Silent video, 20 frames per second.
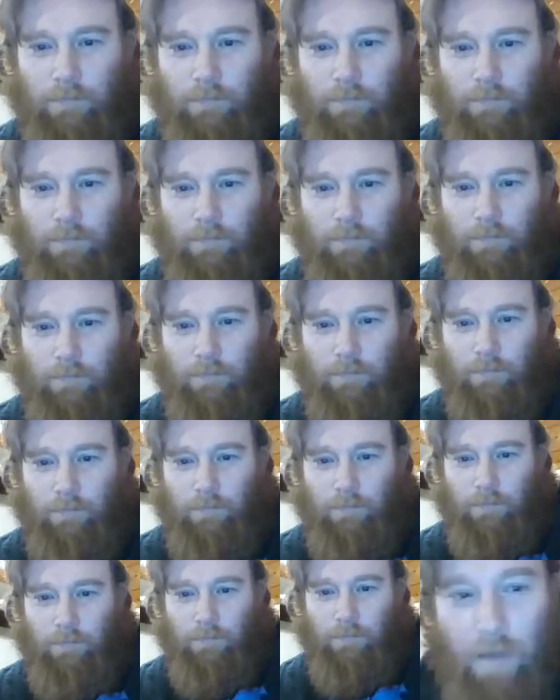Well, we
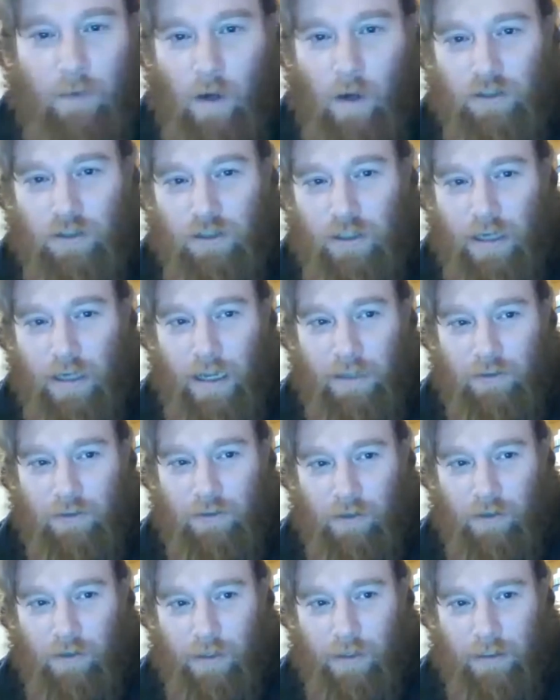do have a question and
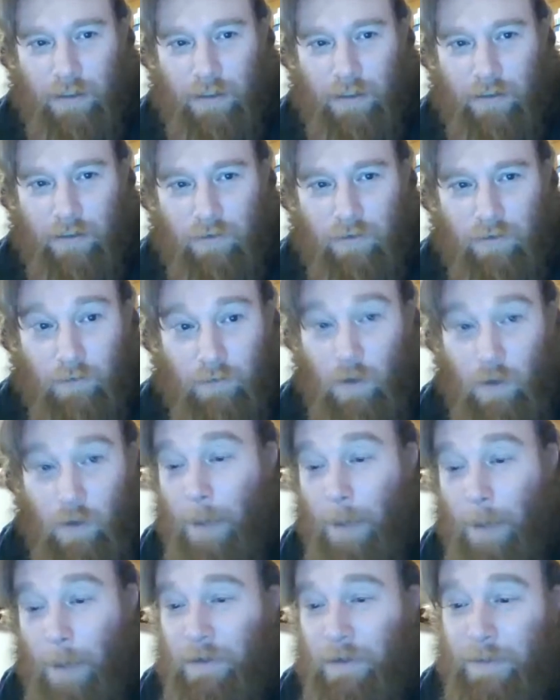answer thing here, so if
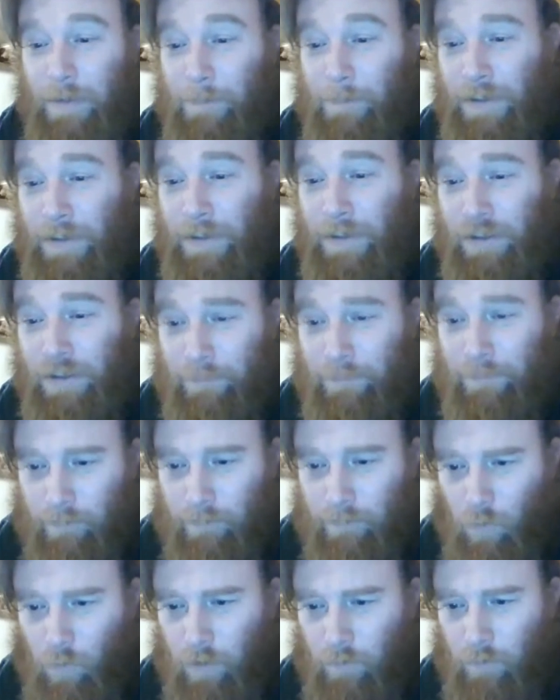you happen to be a midget,
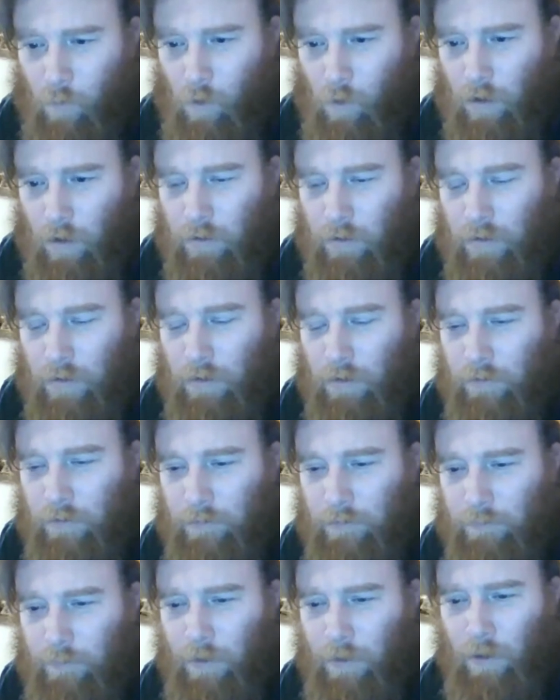dwarf, or
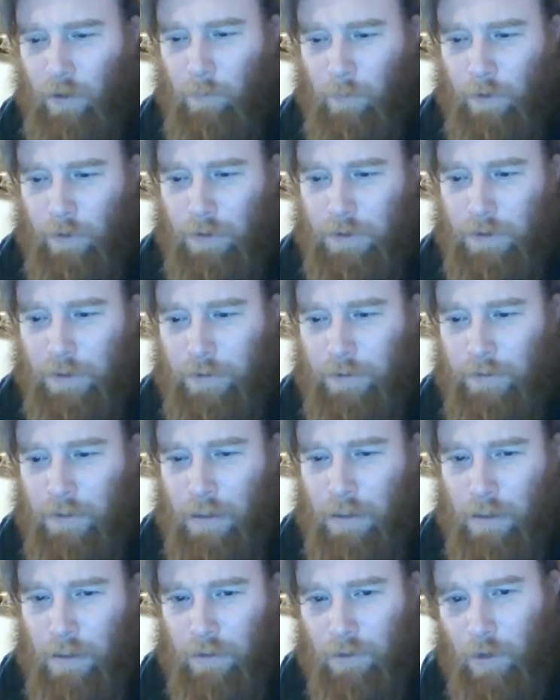little person,
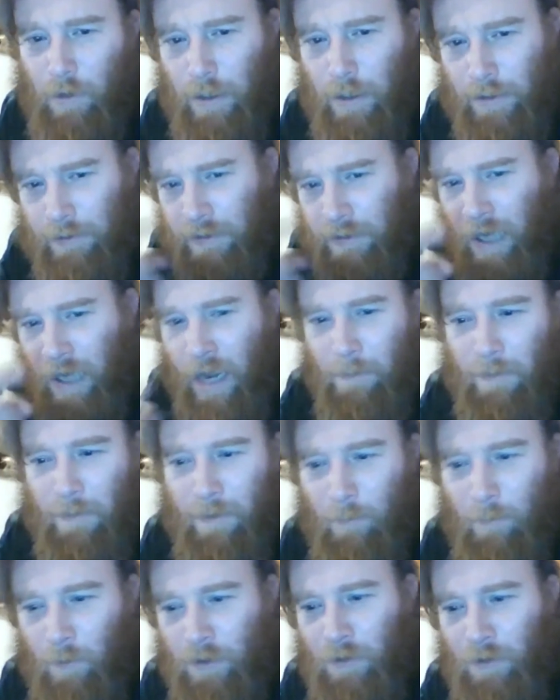go ahead and comment
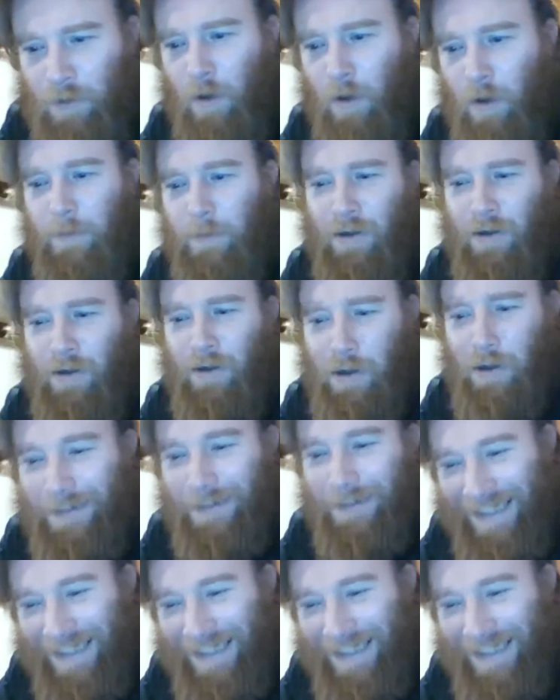what you want to be called.